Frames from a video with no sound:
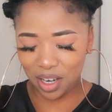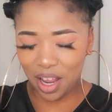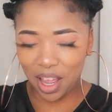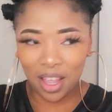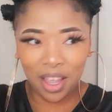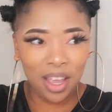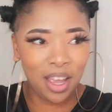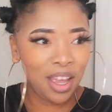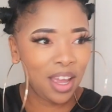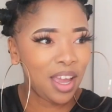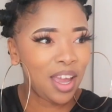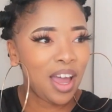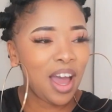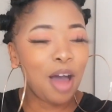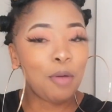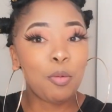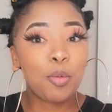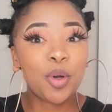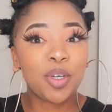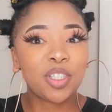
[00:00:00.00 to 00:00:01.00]
Like,
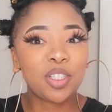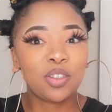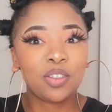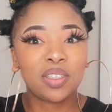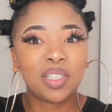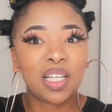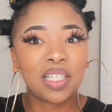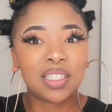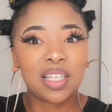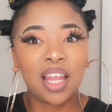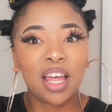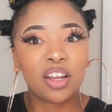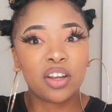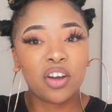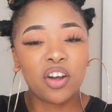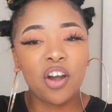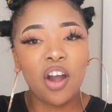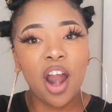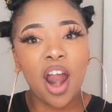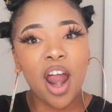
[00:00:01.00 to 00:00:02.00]
I'm a person who doesn't like
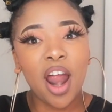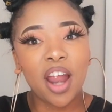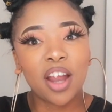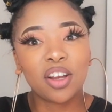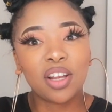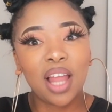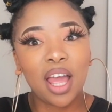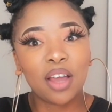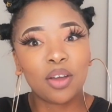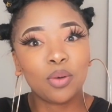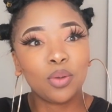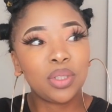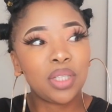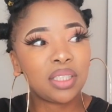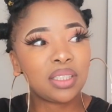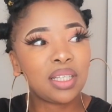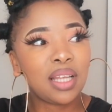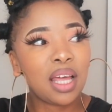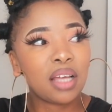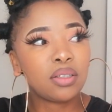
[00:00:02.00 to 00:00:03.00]
cry, like who
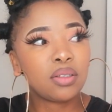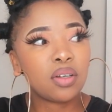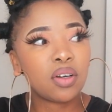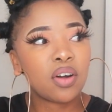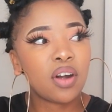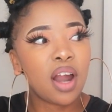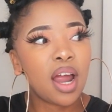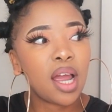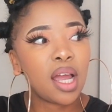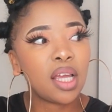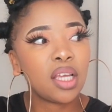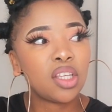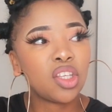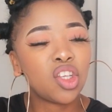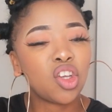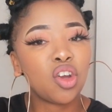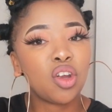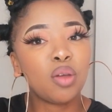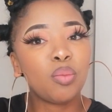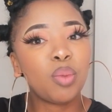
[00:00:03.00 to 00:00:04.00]
doesn't like to cry
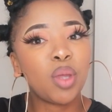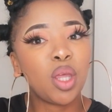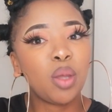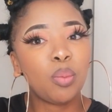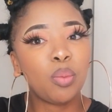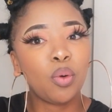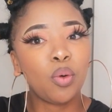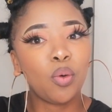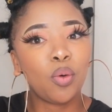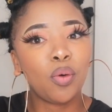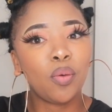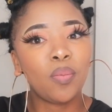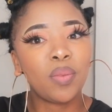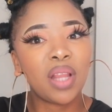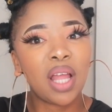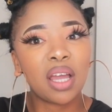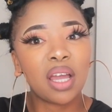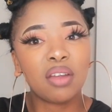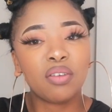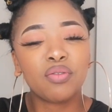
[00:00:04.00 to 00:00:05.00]
hearing people,
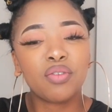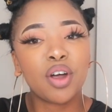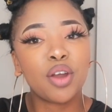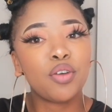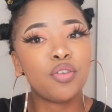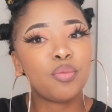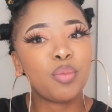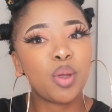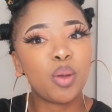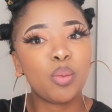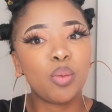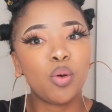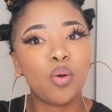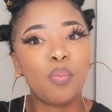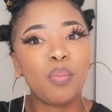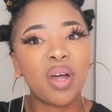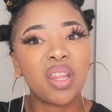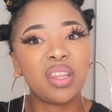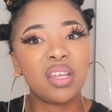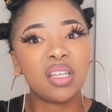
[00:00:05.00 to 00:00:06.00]
like in front of people.
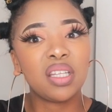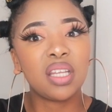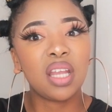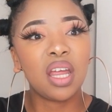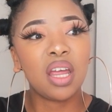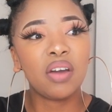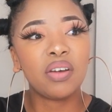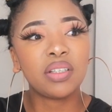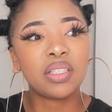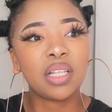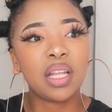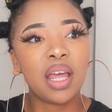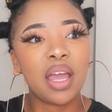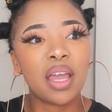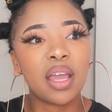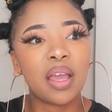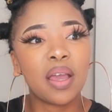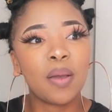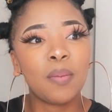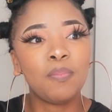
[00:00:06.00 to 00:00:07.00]
But that day I was
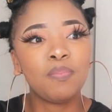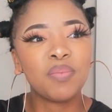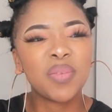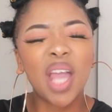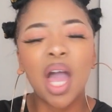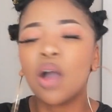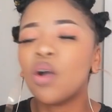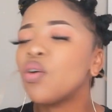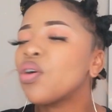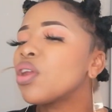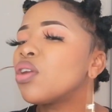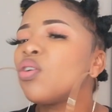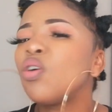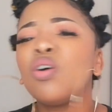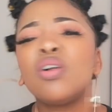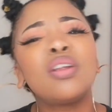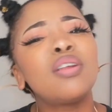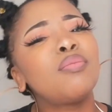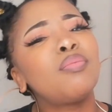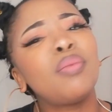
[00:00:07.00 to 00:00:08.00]
like, I couldn't
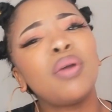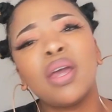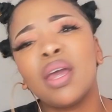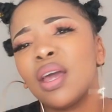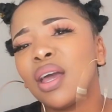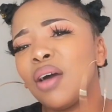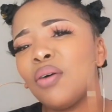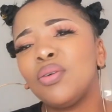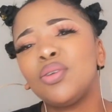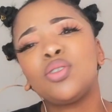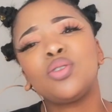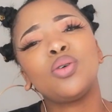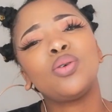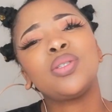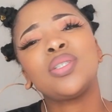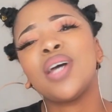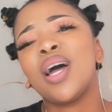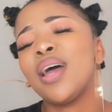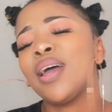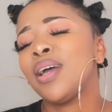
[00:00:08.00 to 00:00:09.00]
hold it back. I was so
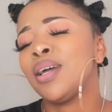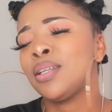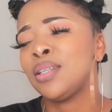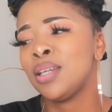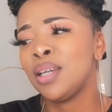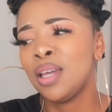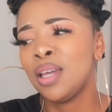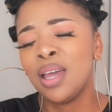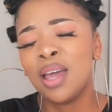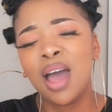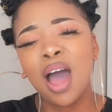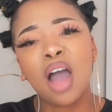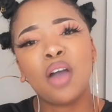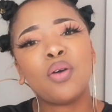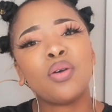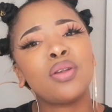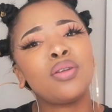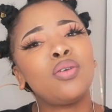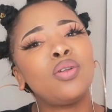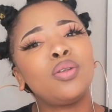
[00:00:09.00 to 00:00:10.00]
tired. I
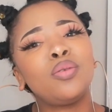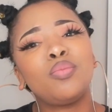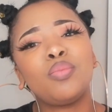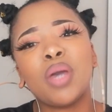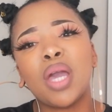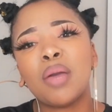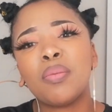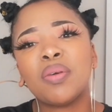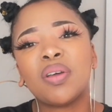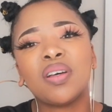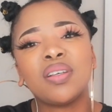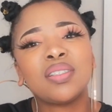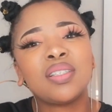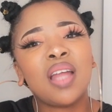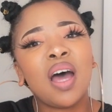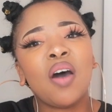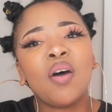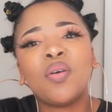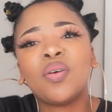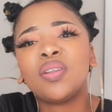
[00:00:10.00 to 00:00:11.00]
couldn't hold it back because
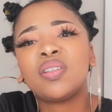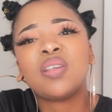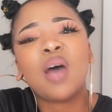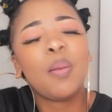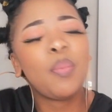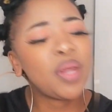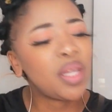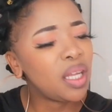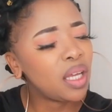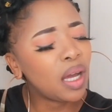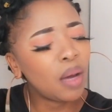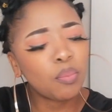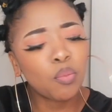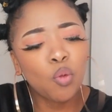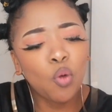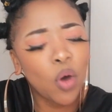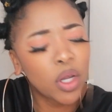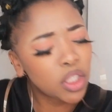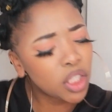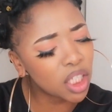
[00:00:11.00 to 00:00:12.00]
now it's happening. I'm
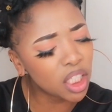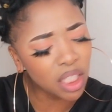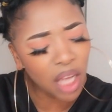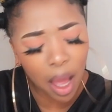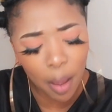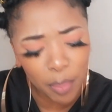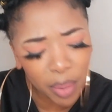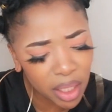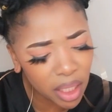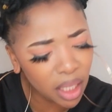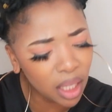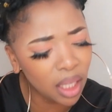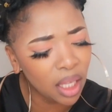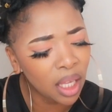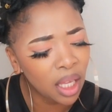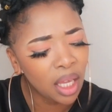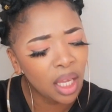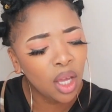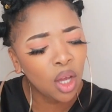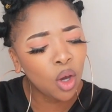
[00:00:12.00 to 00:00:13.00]
watching it happening.
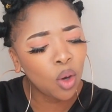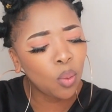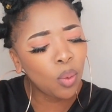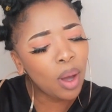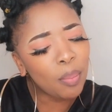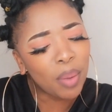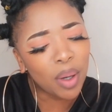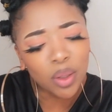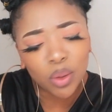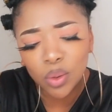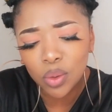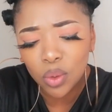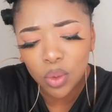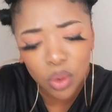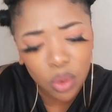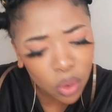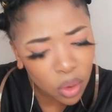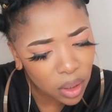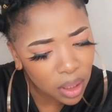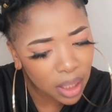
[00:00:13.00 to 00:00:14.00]
We're about to
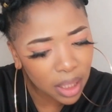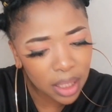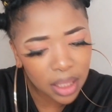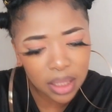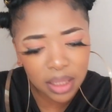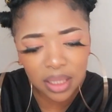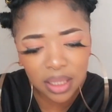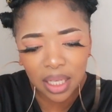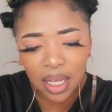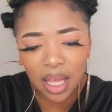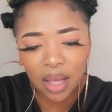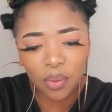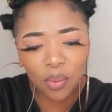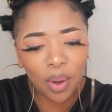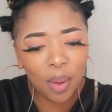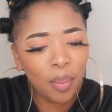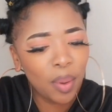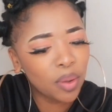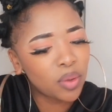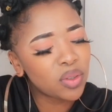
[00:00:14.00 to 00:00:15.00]
do this. Like, we're
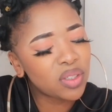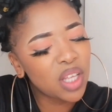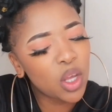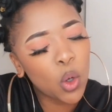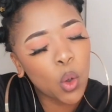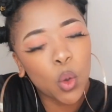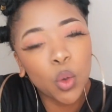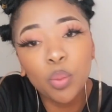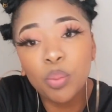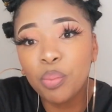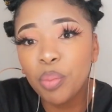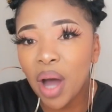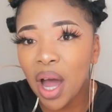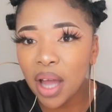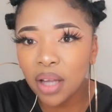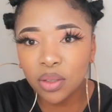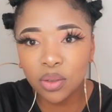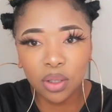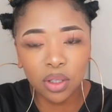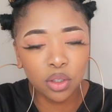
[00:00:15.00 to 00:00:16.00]
about to say
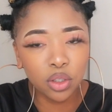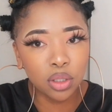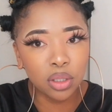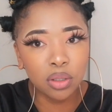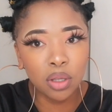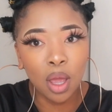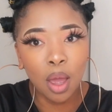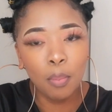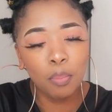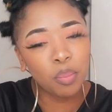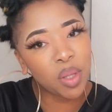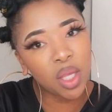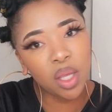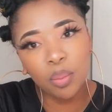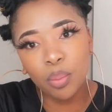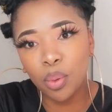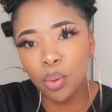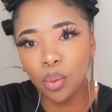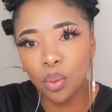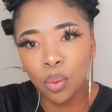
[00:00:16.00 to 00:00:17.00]
goodbye to these
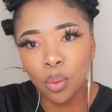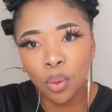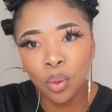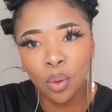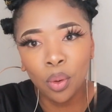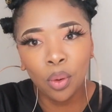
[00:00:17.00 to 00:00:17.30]
people.